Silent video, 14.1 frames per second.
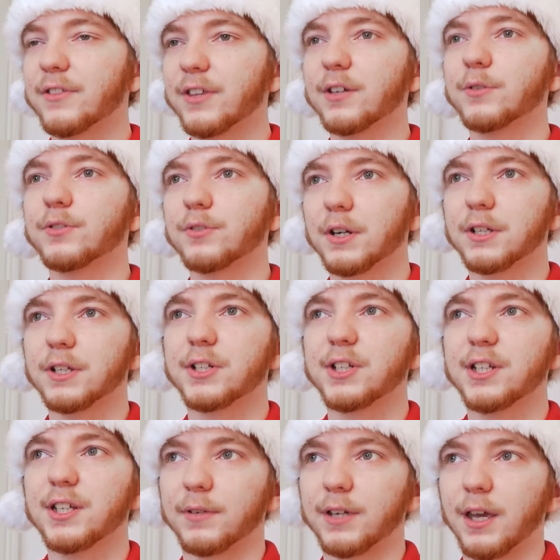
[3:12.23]

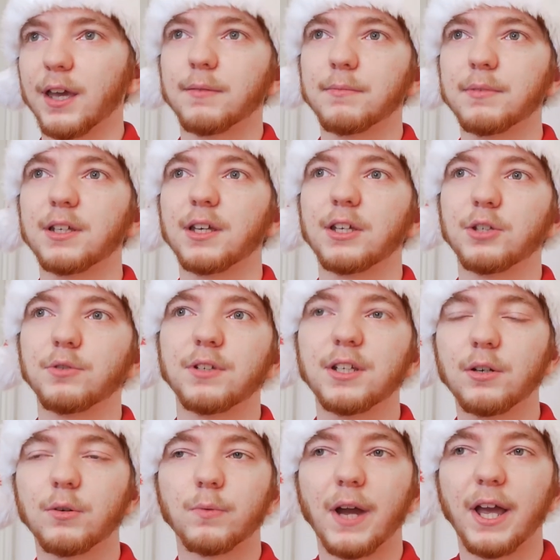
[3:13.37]
astrology can be a
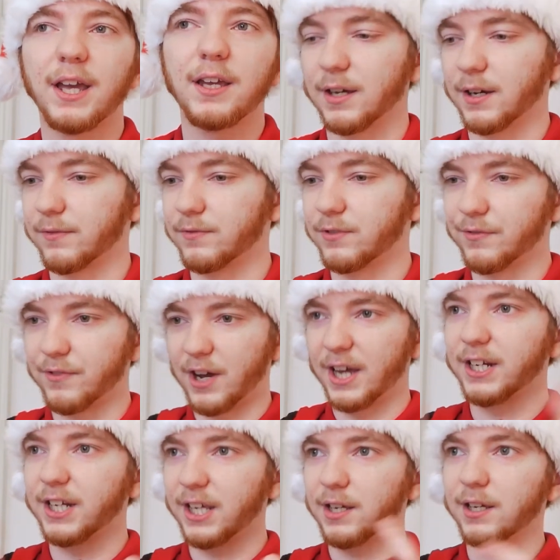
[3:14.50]
unique way of
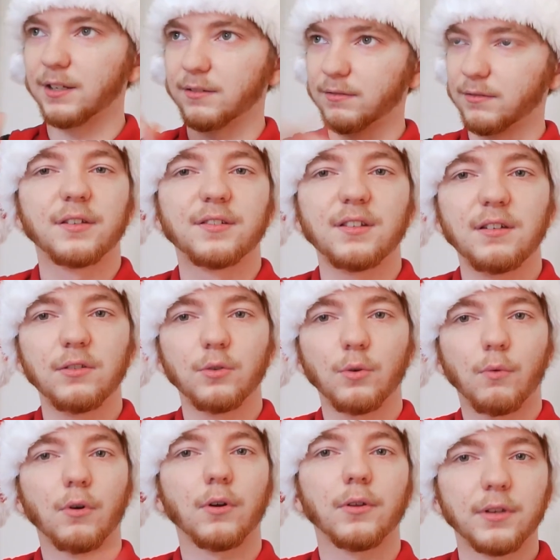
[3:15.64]
divining and seeing the
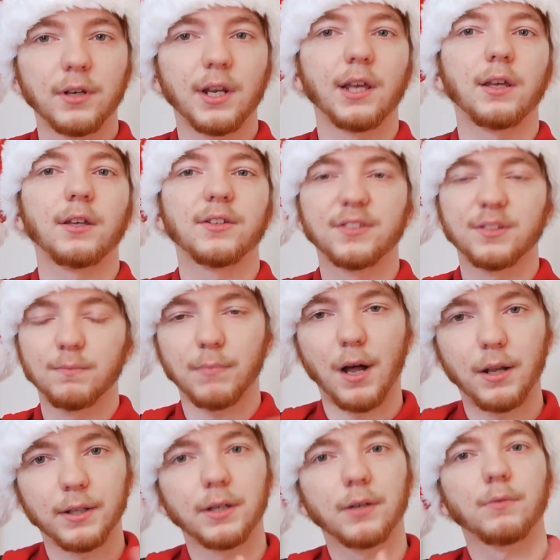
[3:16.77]
world in a
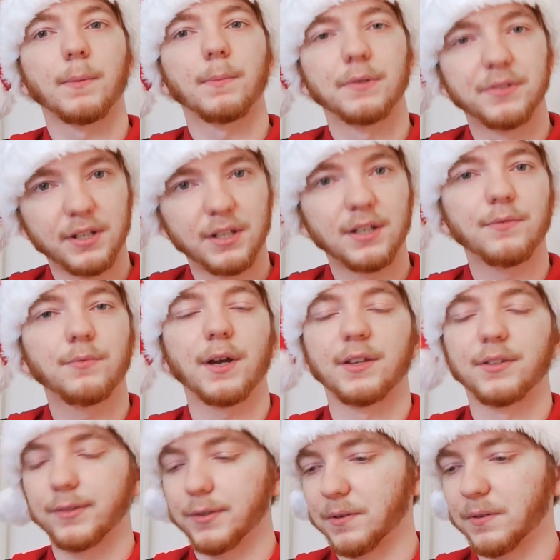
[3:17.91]
symbolic, representative way.
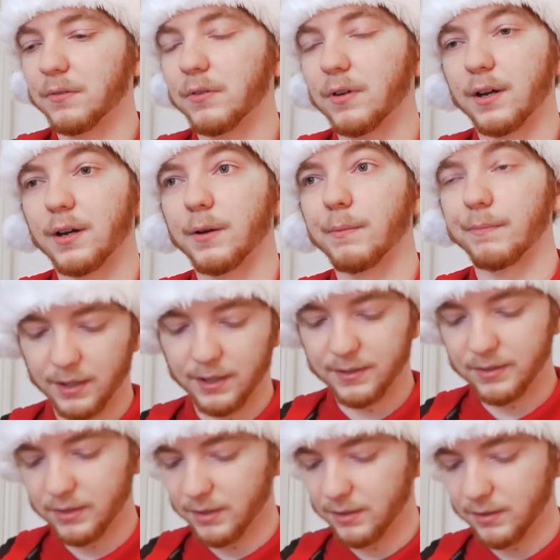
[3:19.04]
So
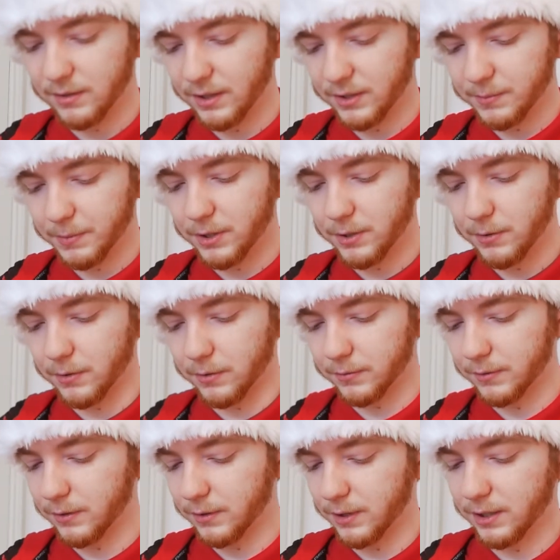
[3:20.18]
it's that's pretty
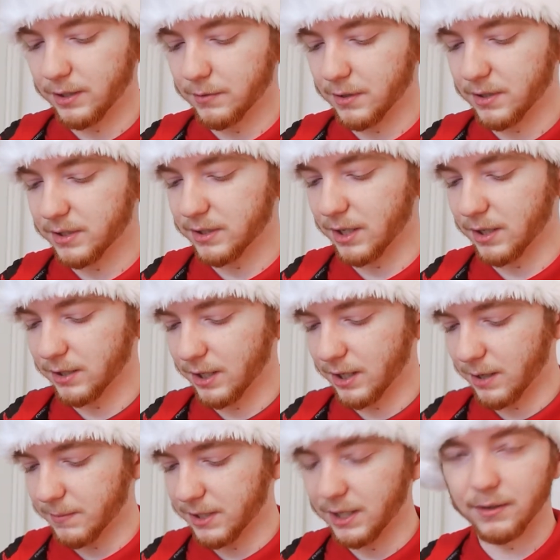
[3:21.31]
cool that you asked that.
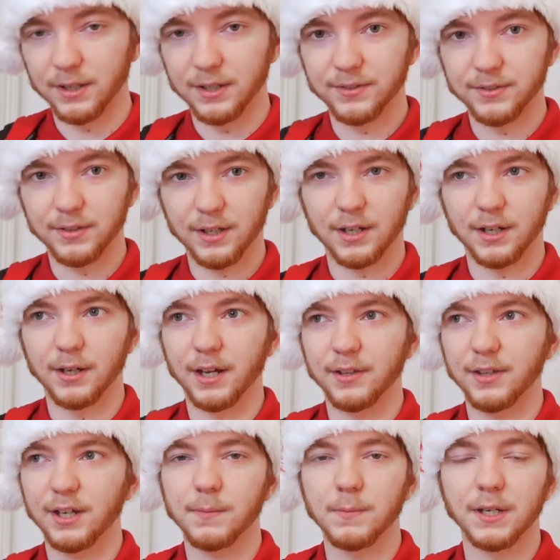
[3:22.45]
Yeah, I'm an Aries, and I
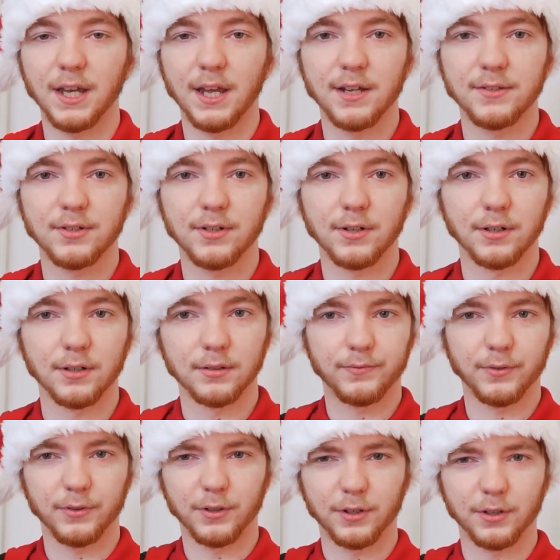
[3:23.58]
think I'm a Cancer
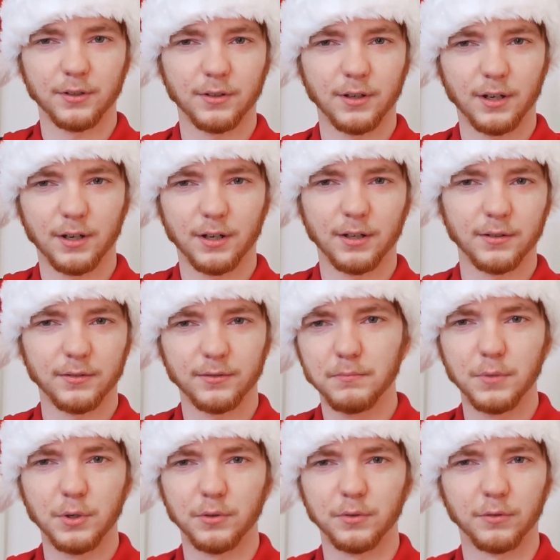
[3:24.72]
for the
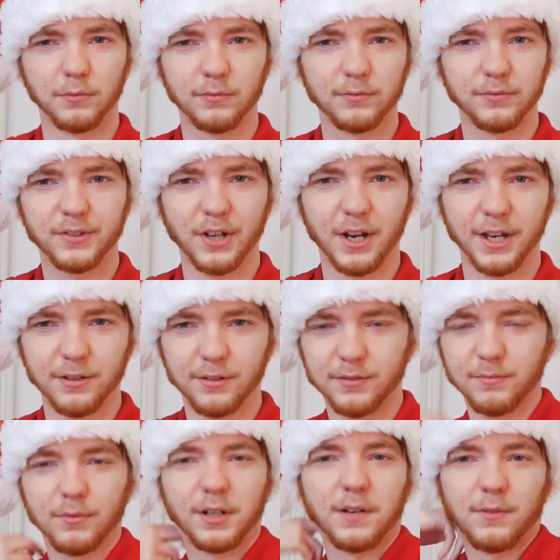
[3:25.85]
moon sign or
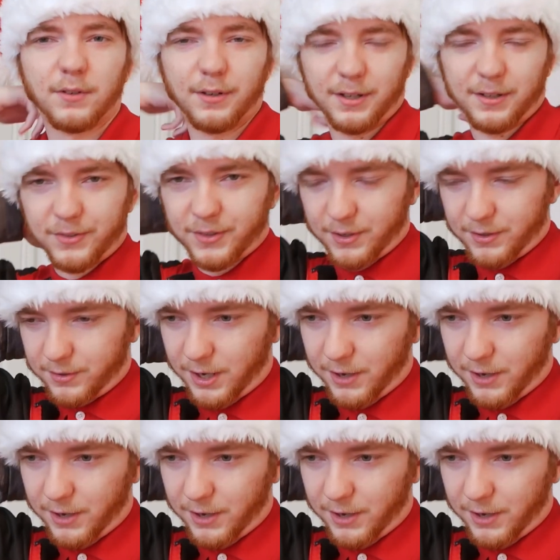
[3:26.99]
whatever it is. I